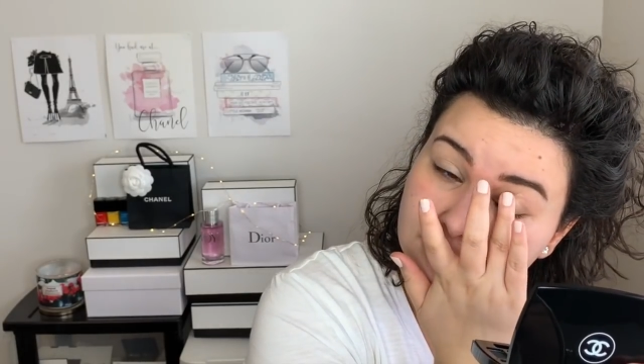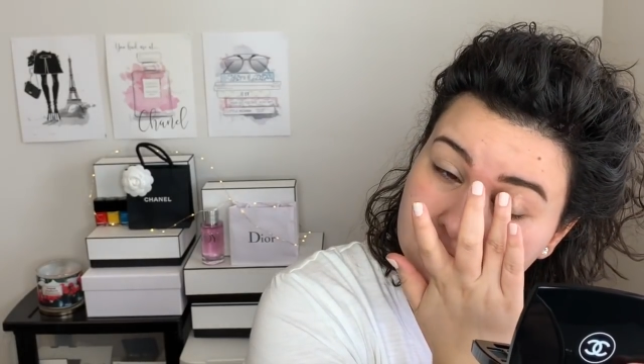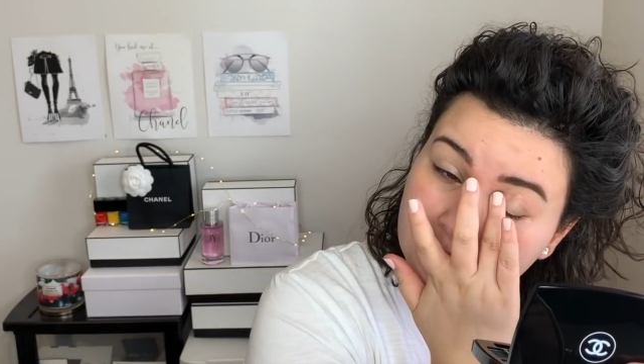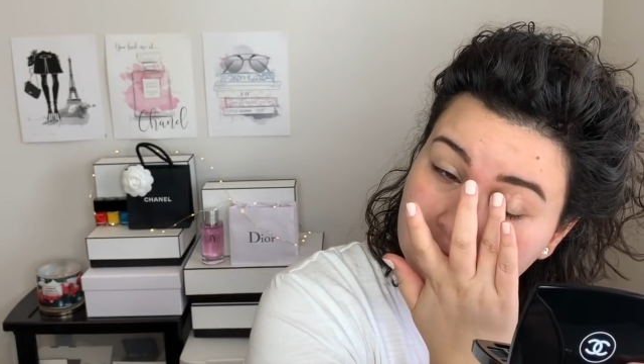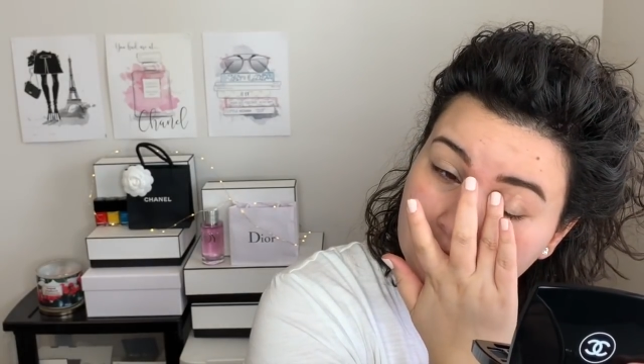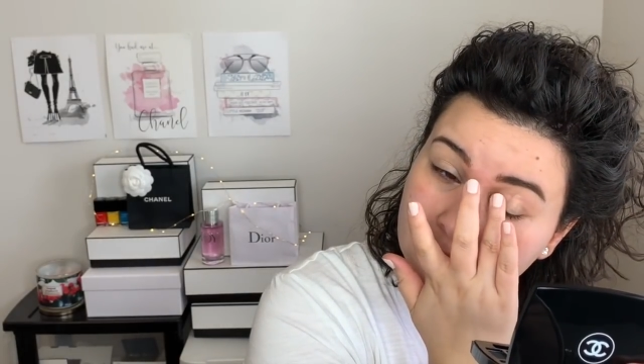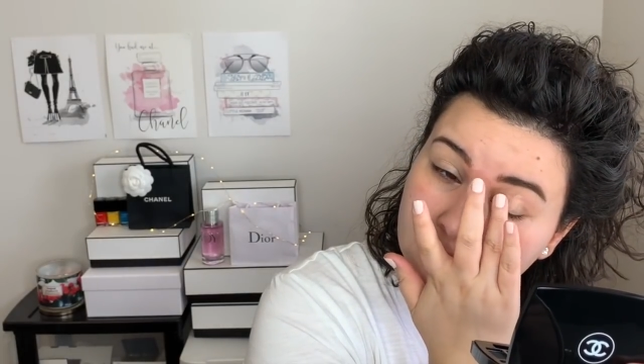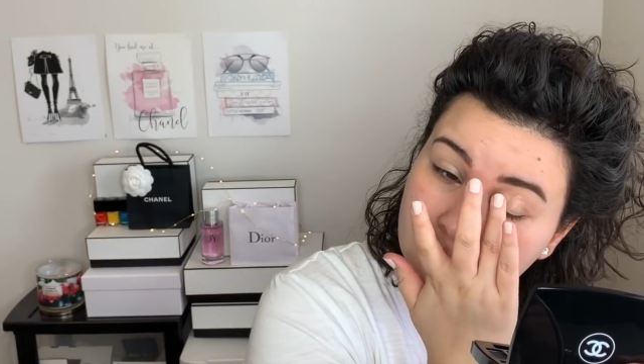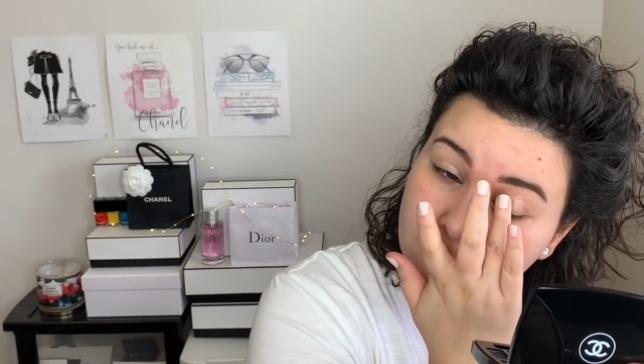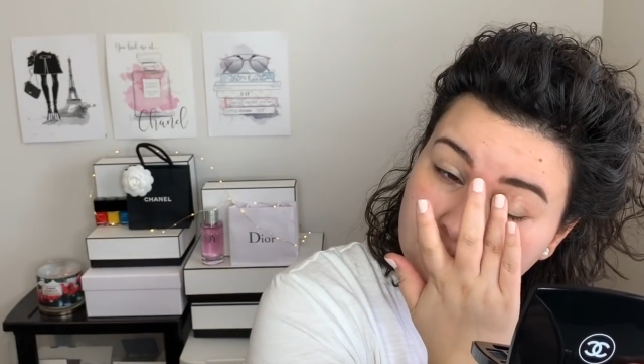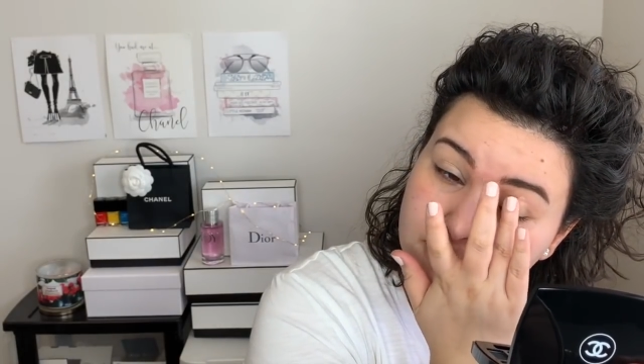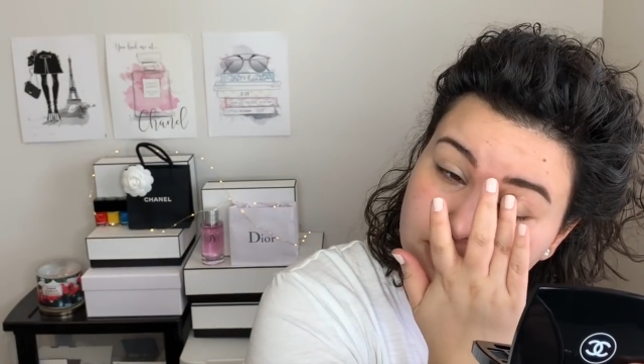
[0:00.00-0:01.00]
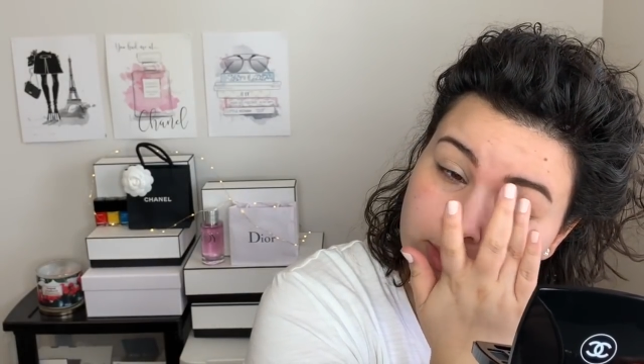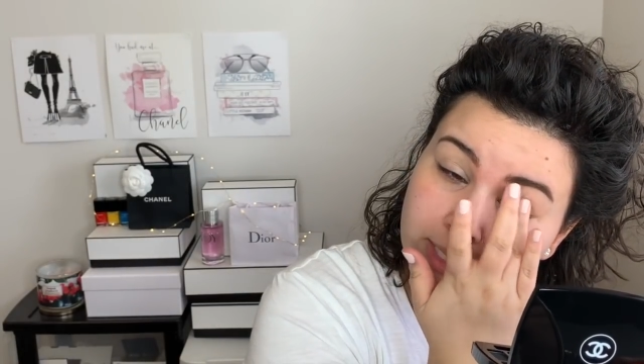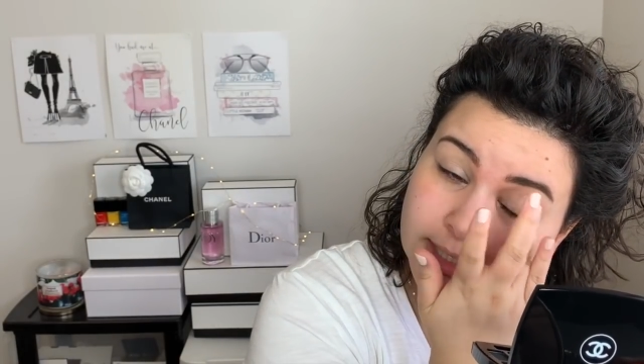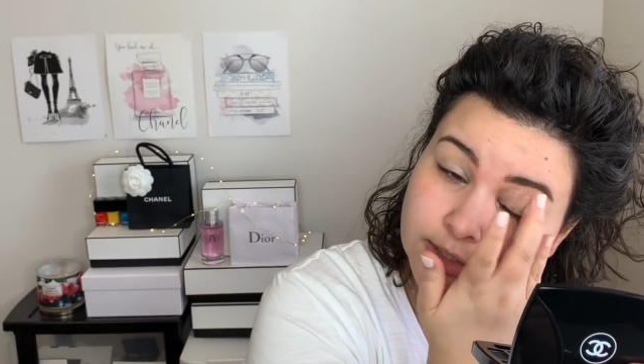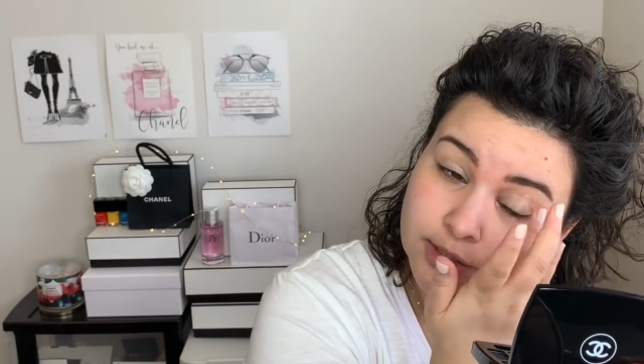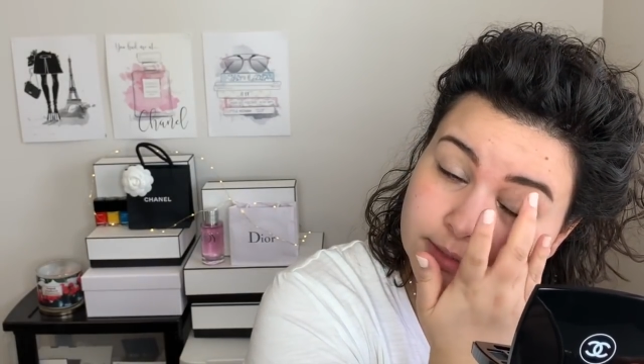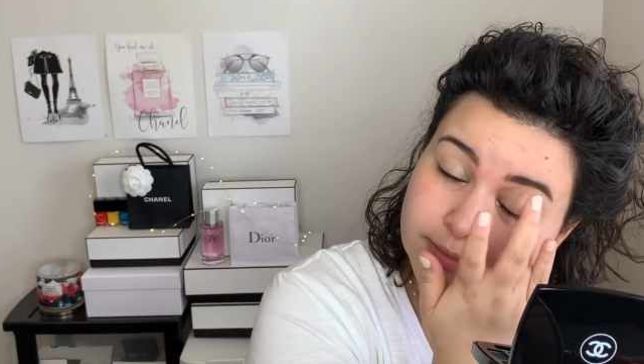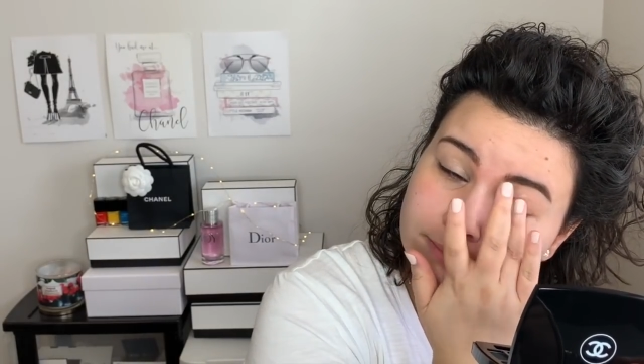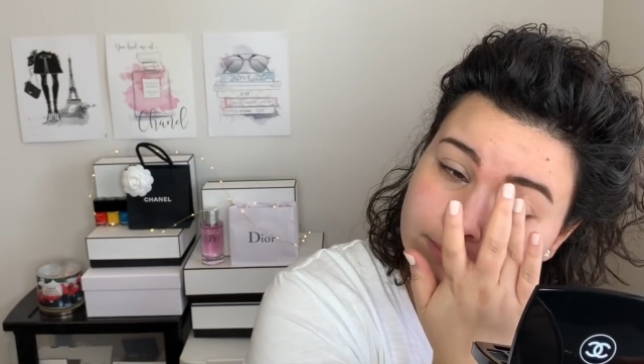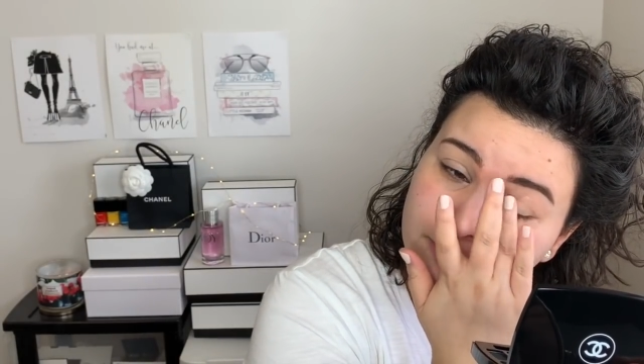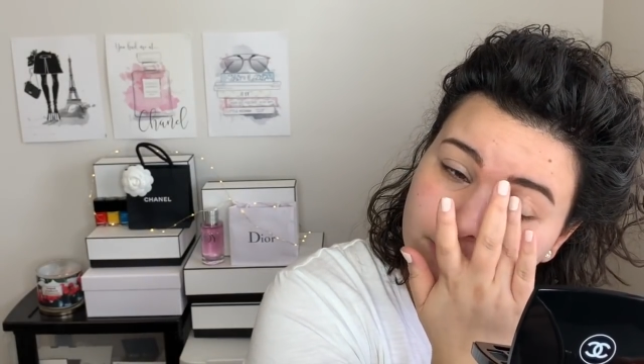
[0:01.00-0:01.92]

It's like the Le Beige collection.